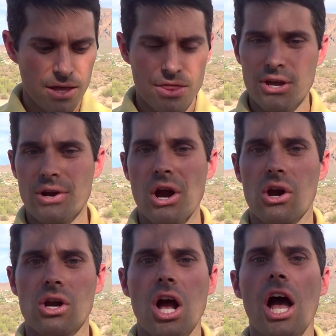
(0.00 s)
There
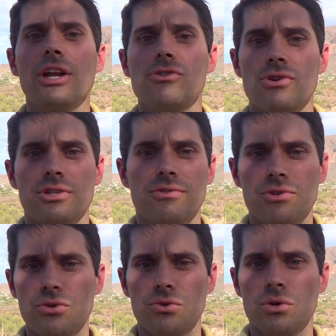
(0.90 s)
are hundreds of
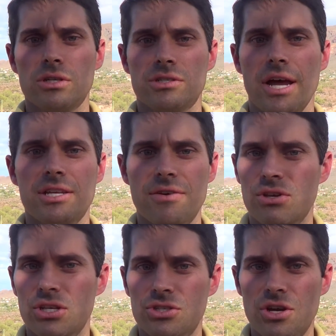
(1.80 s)
new
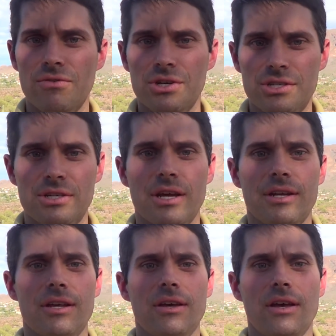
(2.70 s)
scientific discoveries
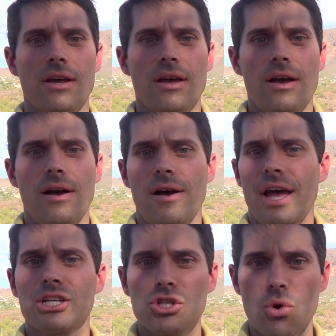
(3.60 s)
and
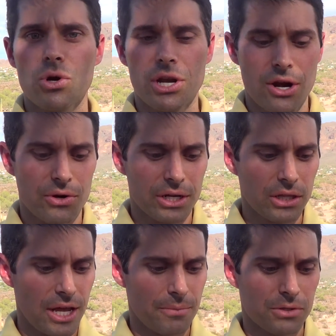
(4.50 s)
extraordinary
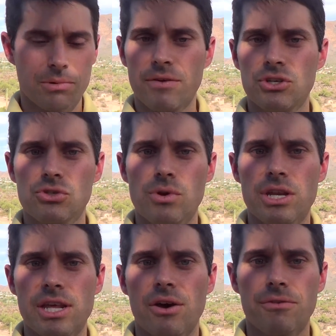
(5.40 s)
claims, but I've just written
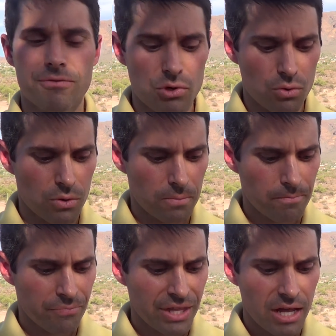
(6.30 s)
down a few.
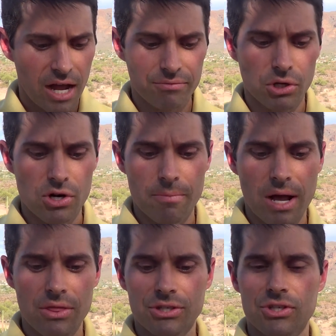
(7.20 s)
I've learned
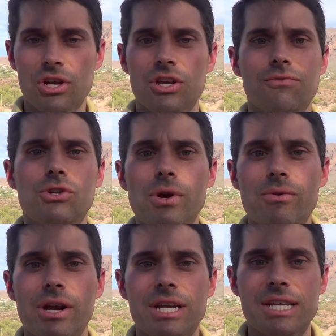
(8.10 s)
about the study of tree
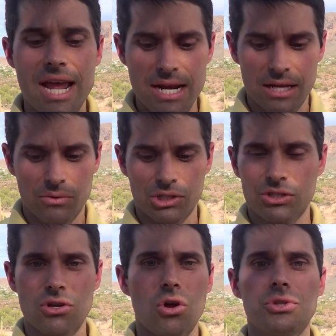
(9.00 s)
ring dating, which
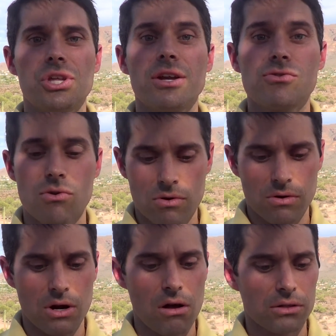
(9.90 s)
is called
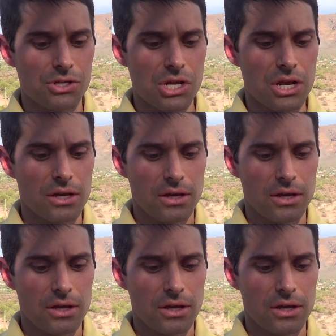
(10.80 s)
dendrochronology,